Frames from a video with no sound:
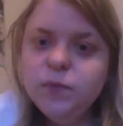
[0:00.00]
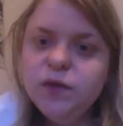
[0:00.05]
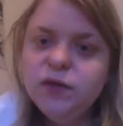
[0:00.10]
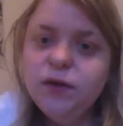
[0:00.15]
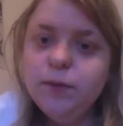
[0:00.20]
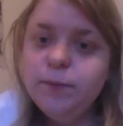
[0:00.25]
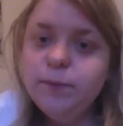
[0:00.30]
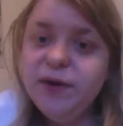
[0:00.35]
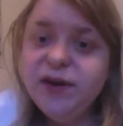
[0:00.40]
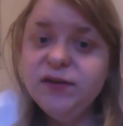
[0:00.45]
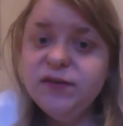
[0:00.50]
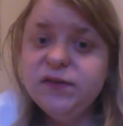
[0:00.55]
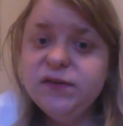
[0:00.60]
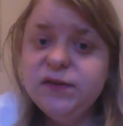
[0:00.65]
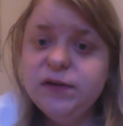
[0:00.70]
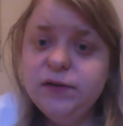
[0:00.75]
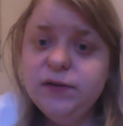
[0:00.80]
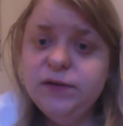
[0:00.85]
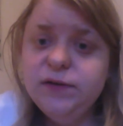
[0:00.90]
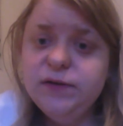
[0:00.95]
The biggest
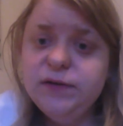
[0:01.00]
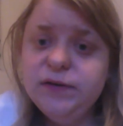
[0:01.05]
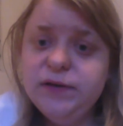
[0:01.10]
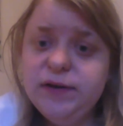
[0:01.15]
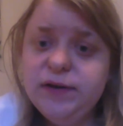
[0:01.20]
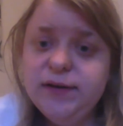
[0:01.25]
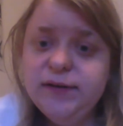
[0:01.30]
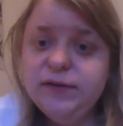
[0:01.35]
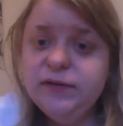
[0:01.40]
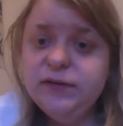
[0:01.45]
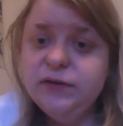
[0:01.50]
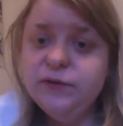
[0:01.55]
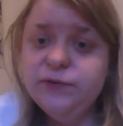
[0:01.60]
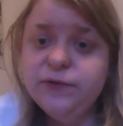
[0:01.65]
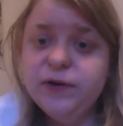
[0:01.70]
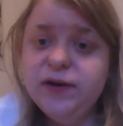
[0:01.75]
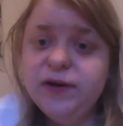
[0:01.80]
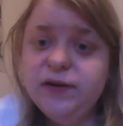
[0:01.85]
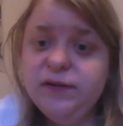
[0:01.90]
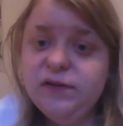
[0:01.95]
allusion is the
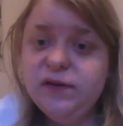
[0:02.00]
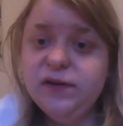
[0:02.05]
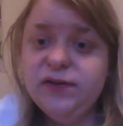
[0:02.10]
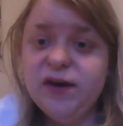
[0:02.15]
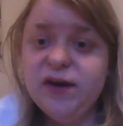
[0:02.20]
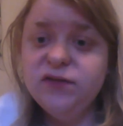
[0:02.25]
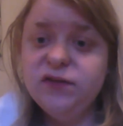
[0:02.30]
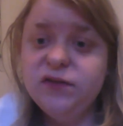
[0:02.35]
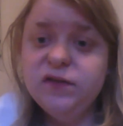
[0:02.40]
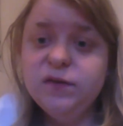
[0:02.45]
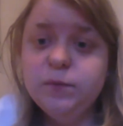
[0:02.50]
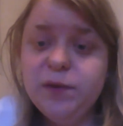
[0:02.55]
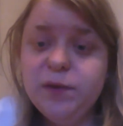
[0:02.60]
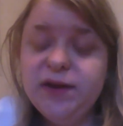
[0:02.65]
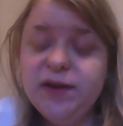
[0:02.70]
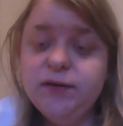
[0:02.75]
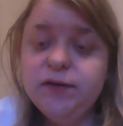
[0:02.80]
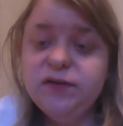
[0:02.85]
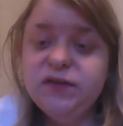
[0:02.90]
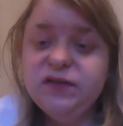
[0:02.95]
phrase, "A thousand
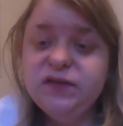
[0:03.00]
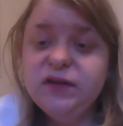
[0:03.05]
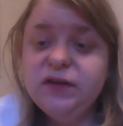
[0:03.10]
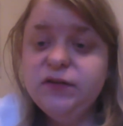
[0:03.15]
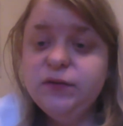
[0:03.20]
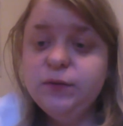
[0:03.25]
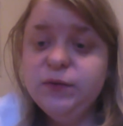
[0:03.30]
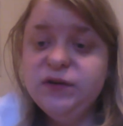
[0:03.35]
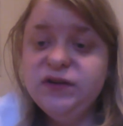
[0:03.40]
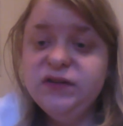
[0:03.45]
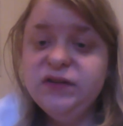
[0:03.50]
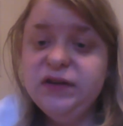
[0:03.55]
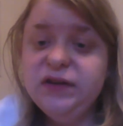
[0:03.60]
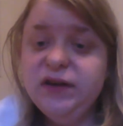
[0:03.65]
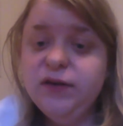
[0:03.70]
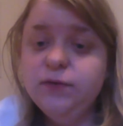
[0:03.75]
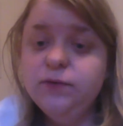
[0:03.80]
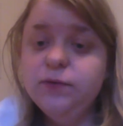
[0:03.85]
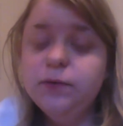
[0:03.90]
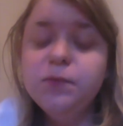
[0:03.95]
splendid suns," which is
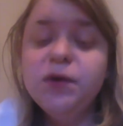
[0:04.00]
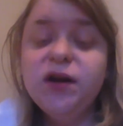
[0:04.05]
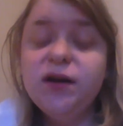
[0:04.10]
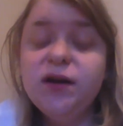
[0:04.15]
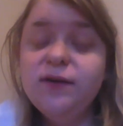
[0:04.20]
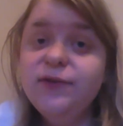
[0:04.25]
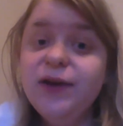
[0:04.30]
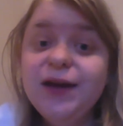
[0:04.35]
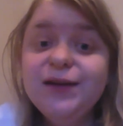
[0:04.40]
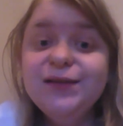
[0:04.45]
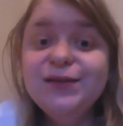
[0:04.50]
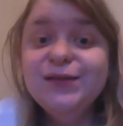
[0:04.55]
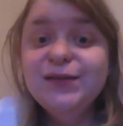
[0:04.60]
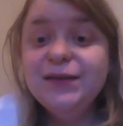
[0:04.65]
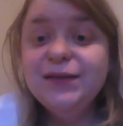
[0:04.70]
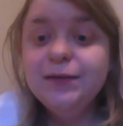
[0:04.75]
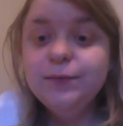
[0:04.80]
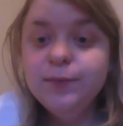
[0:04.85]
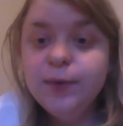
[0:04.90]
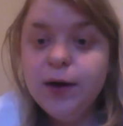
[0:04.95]
taken from an
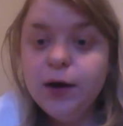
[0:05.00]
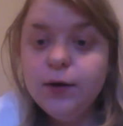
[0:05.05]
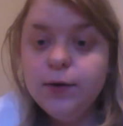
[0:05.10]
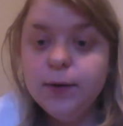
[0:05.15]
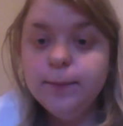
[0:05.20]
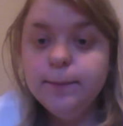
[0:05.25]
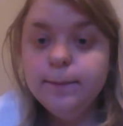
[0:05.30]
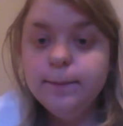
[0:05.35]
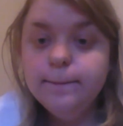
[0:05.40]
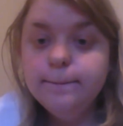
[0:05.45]
Afghanistan poem.